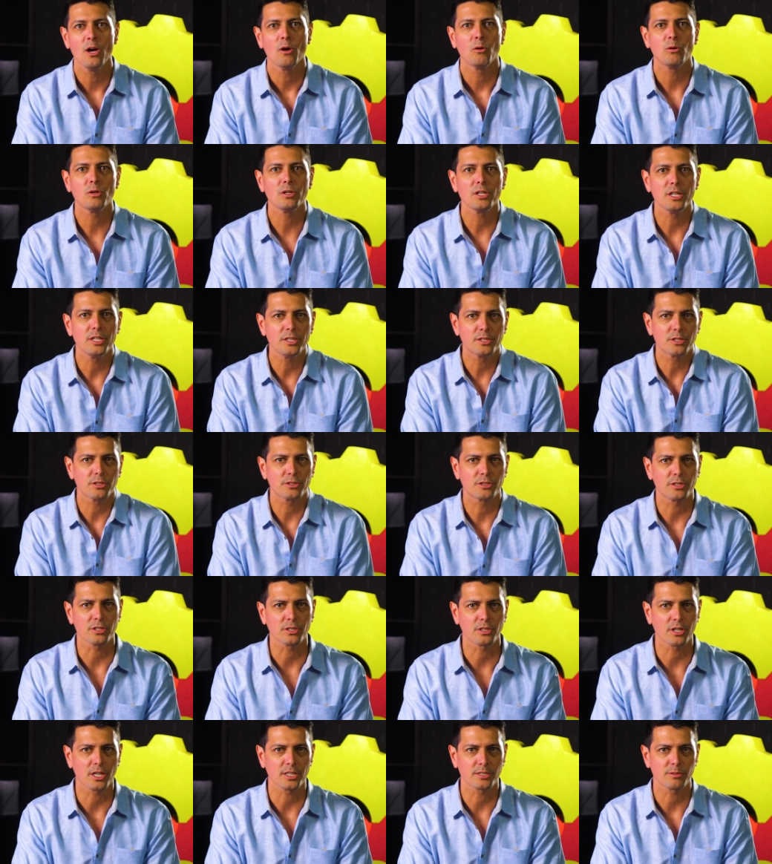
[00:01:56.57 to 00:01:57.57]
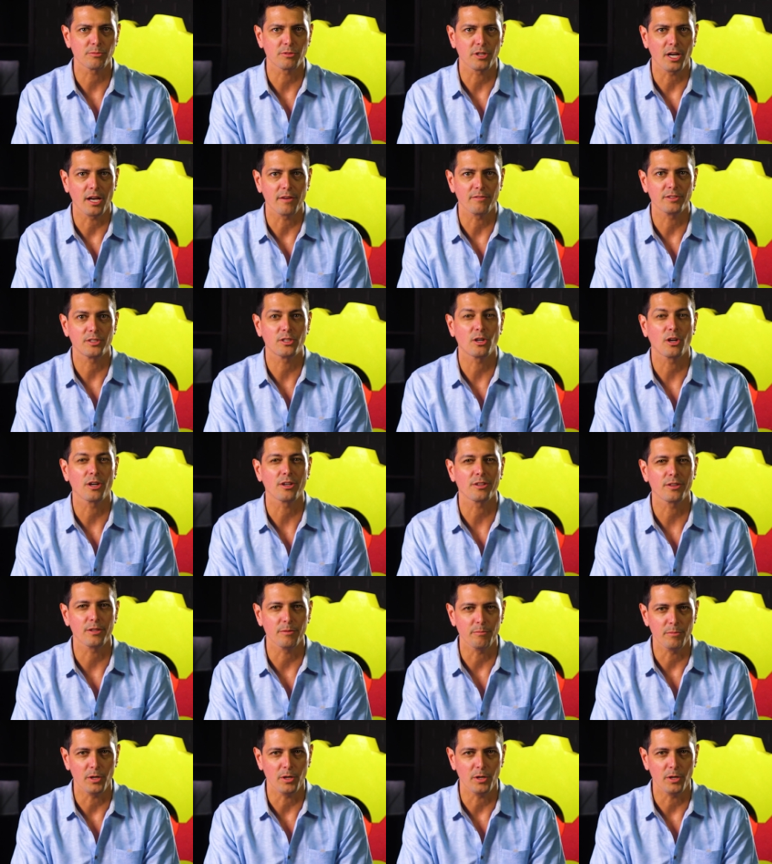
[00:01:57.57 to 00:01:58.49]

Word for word: will interest their customer avatar the